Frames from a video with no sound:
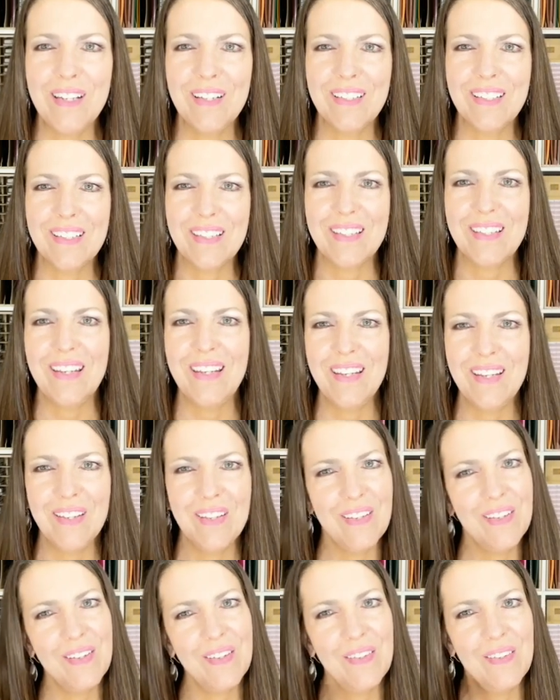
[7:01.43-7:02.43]
good to see
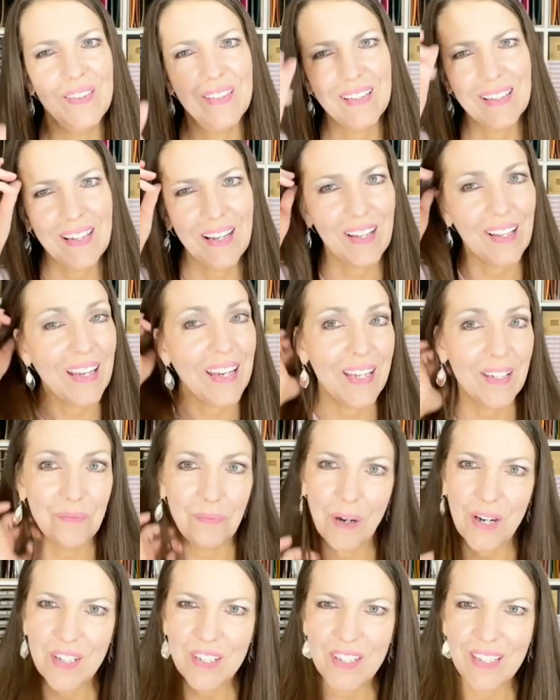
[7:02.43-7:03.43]
you in
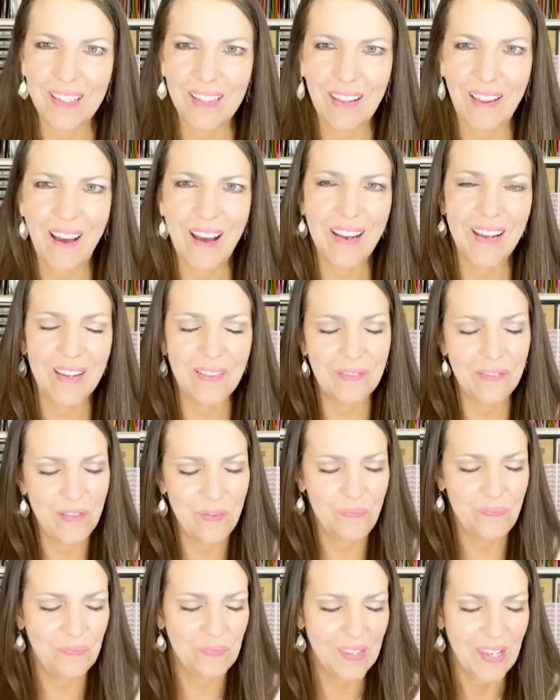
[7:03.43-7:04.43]
person live.
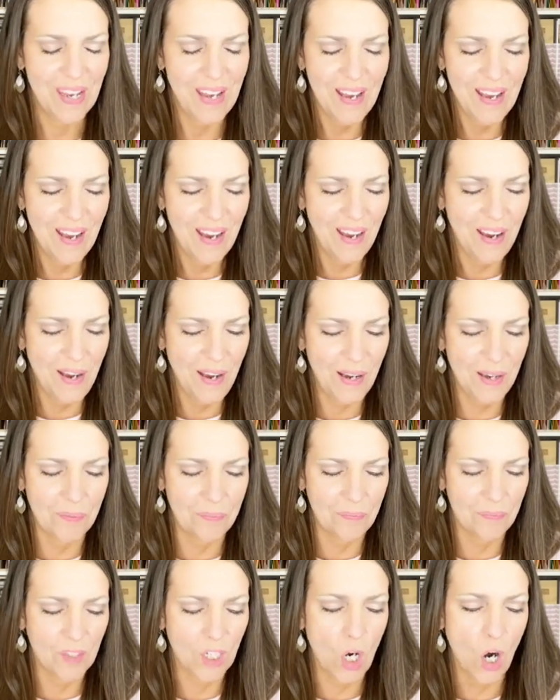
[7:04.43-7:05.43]

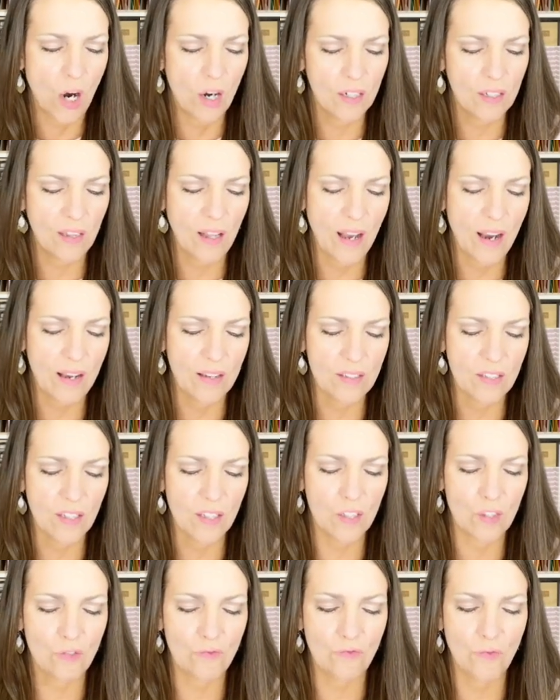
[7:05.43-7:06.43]
Um, card class
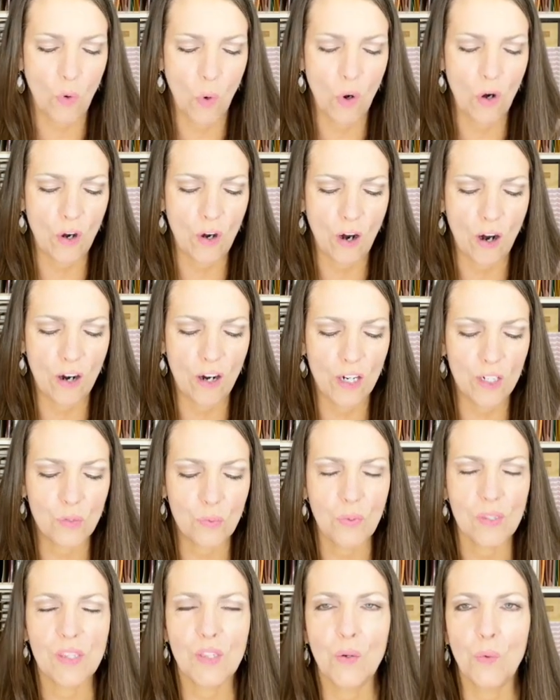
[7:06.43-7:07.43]
is four cards
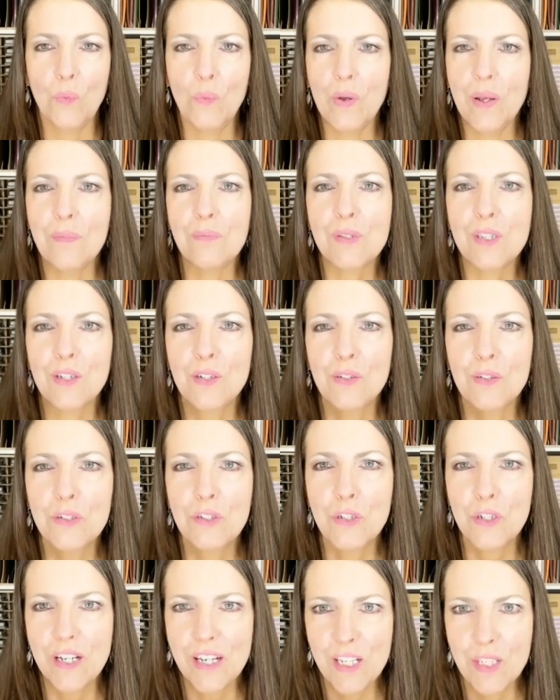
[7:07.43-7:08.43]
with the Whimsical
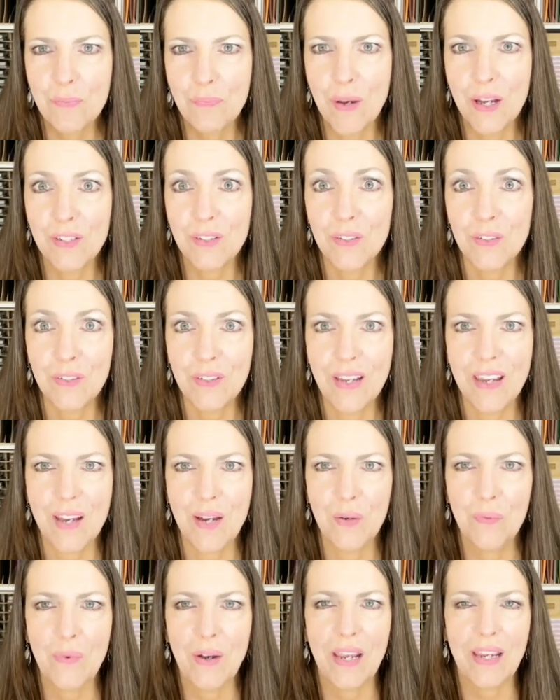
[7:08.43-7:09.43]
Trees bundle.
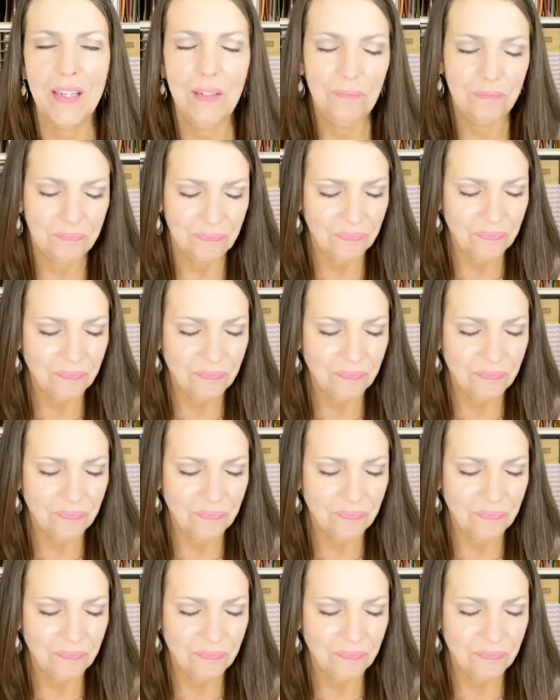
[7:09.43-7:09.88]
Can't wait.